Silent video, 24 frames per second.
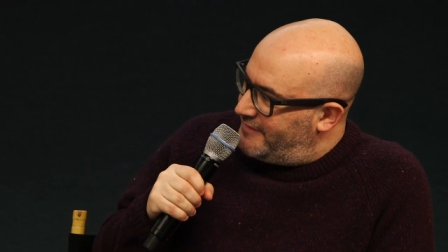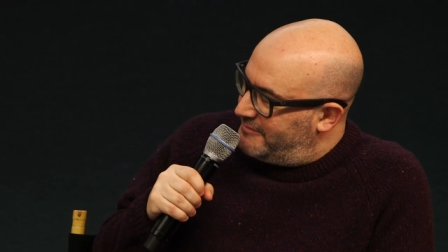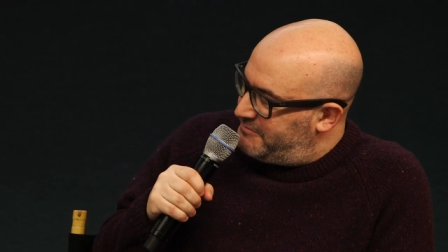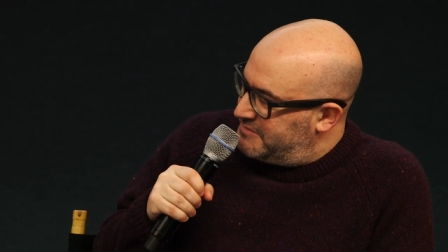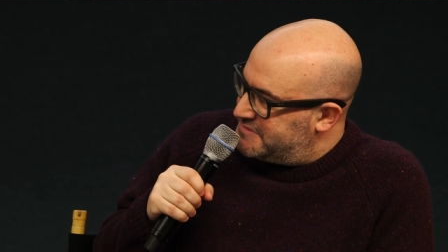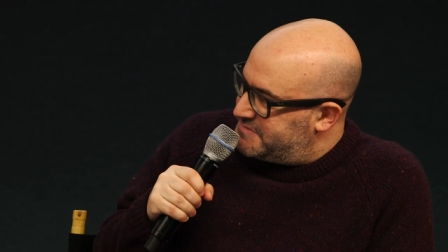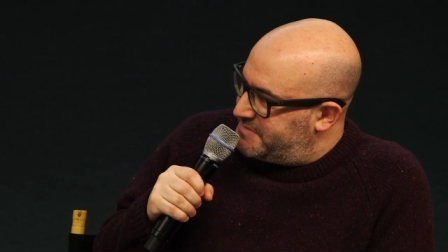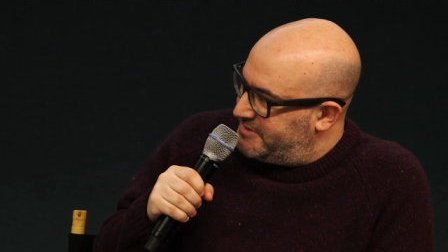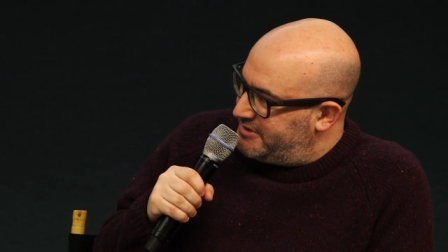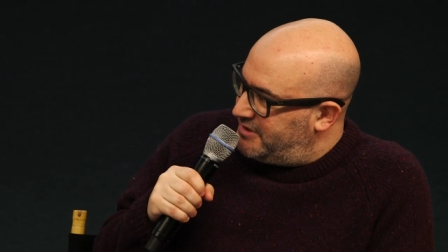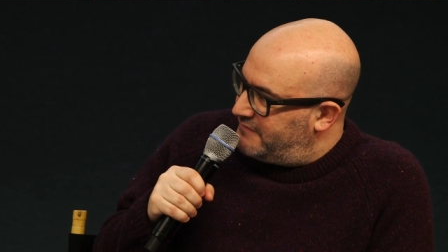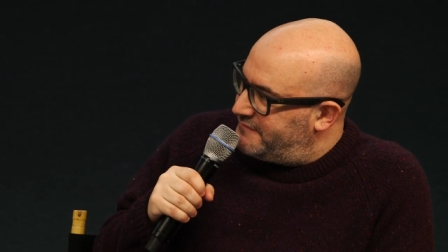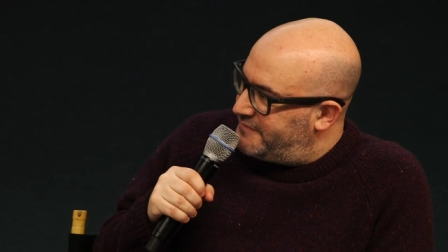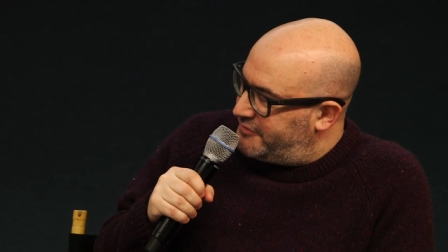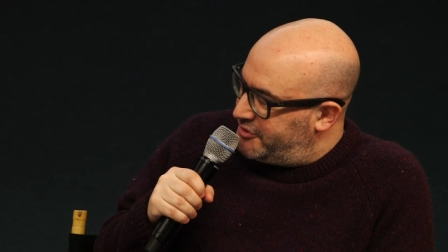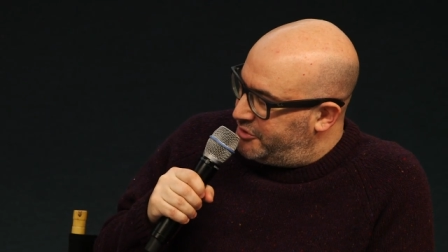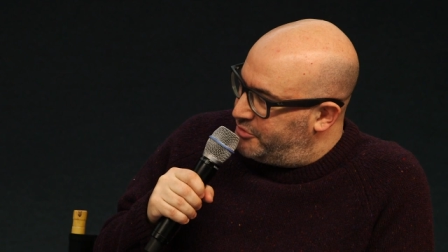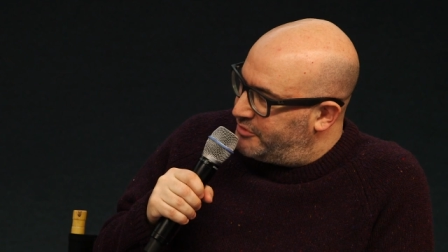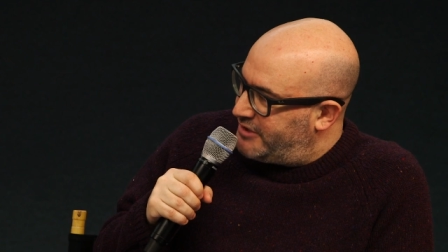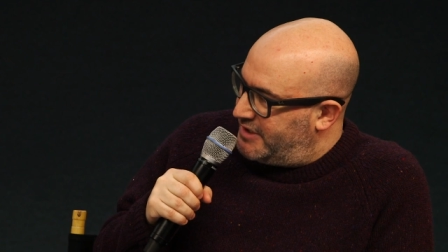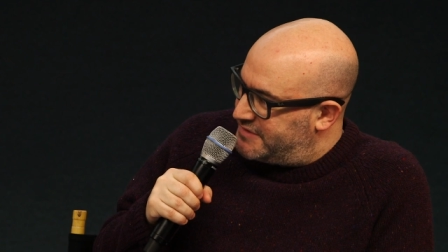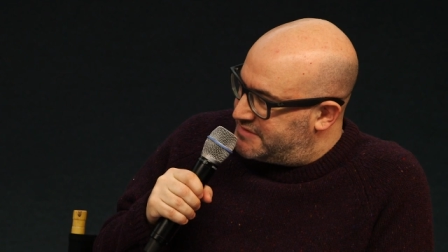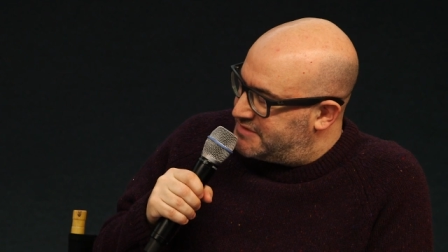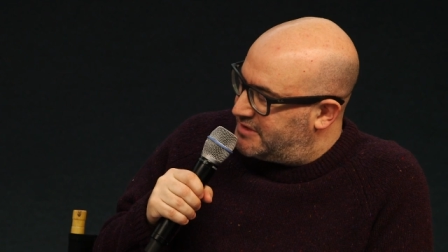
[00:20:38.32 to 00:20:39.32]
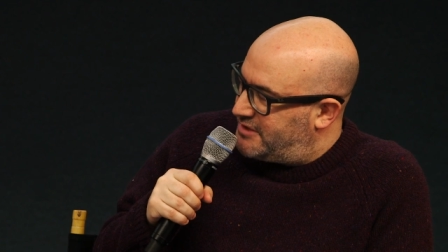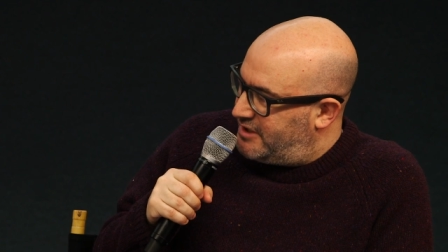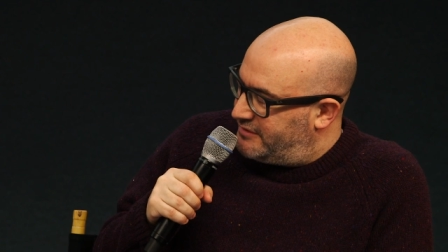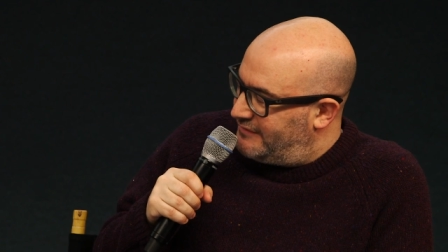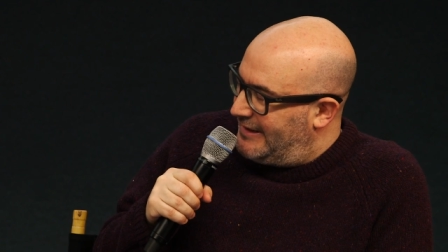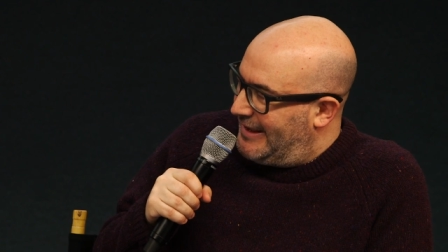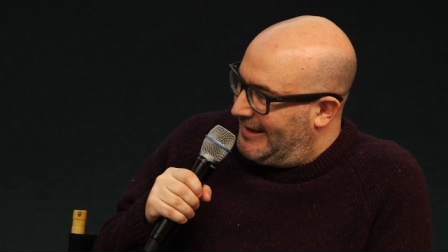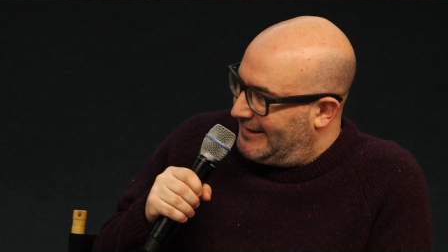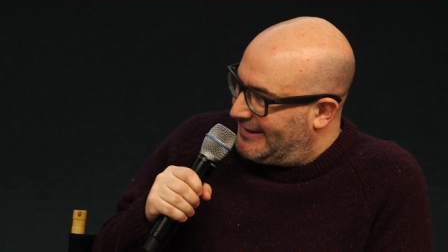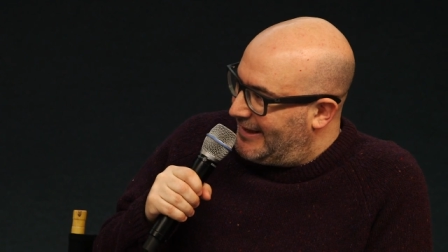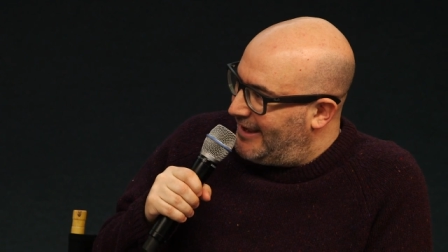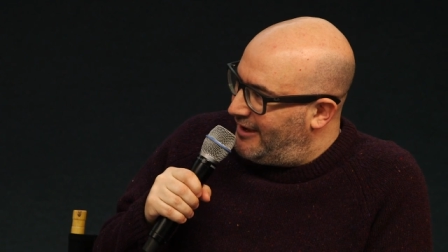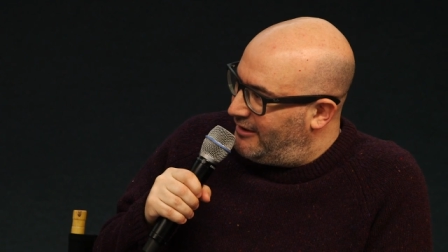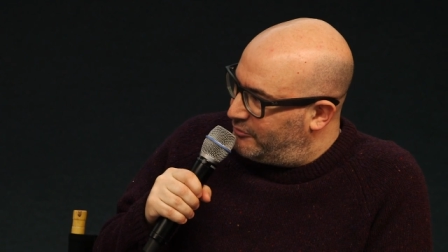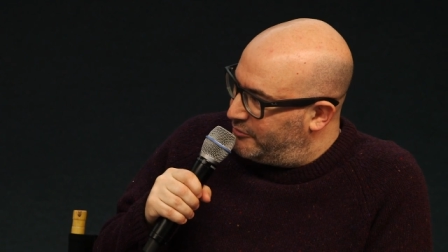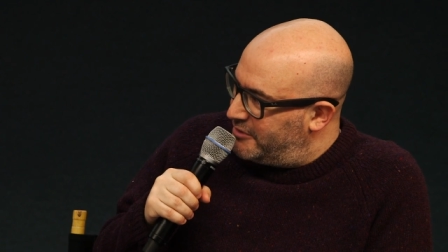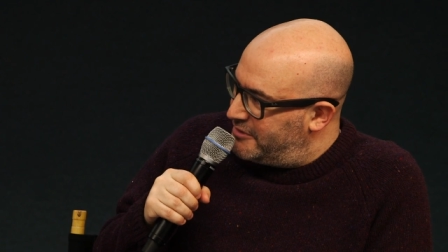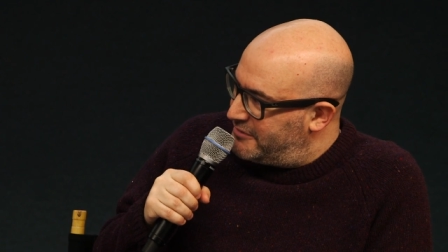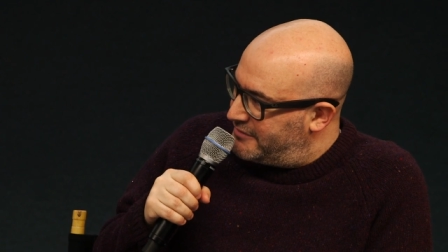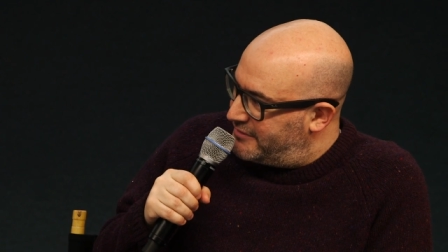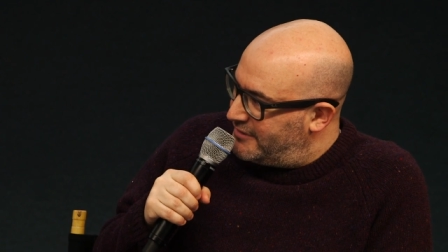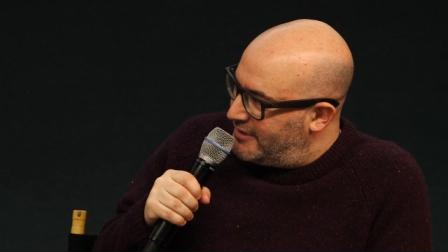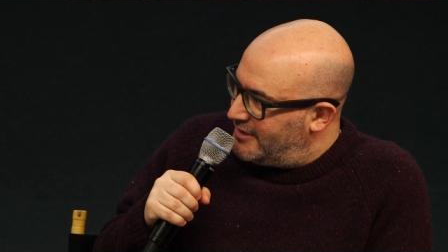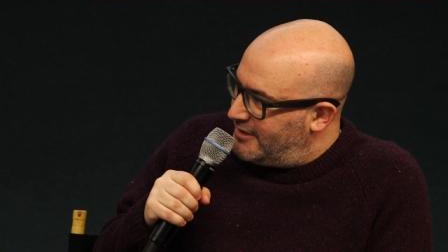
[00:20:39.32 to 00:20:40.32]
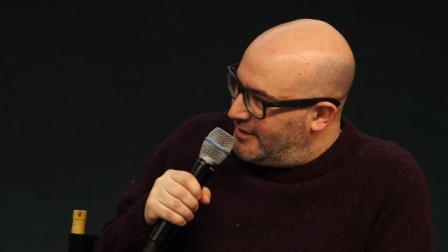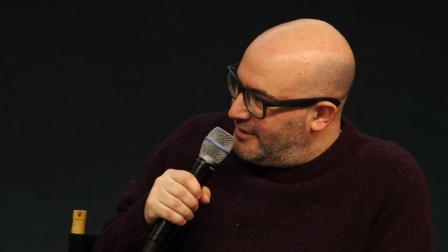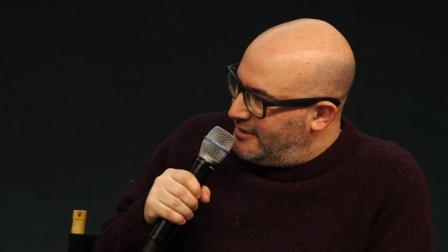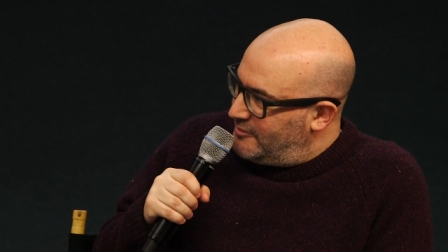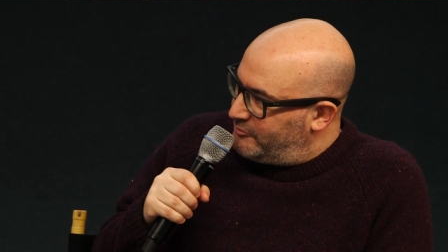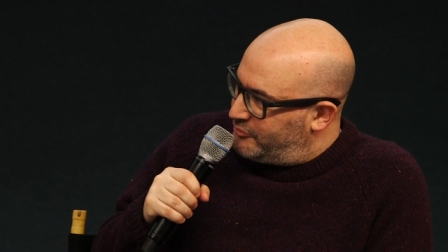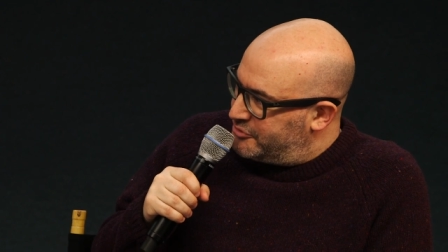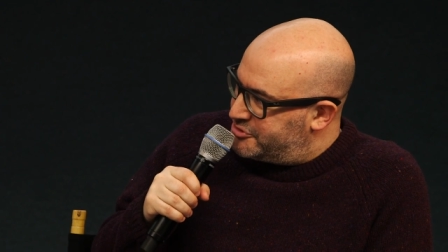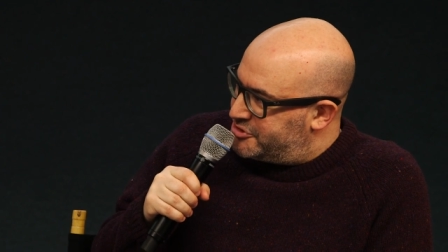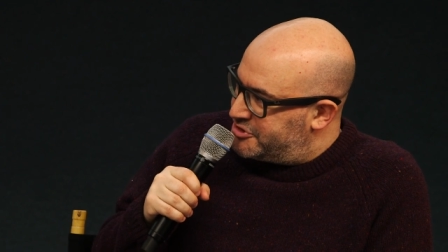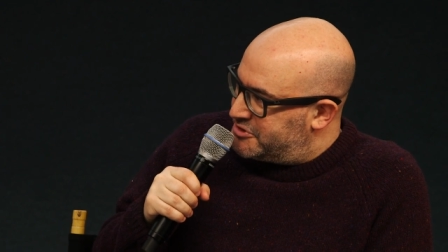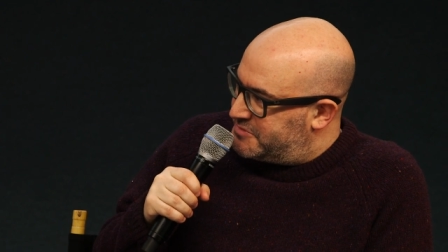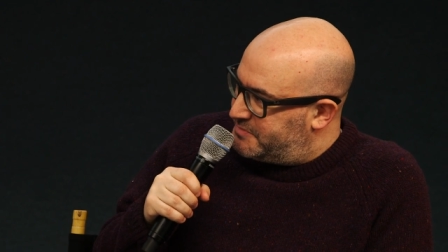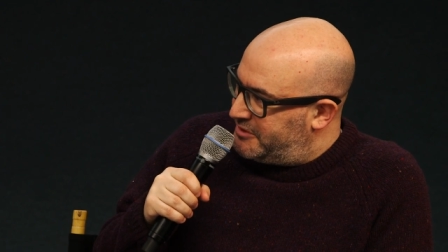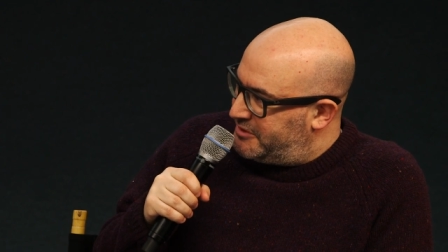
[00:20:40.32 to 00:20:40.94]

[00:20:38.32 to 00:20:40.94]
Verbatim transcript: of that must be lovely that you'll get to kind of hang out with British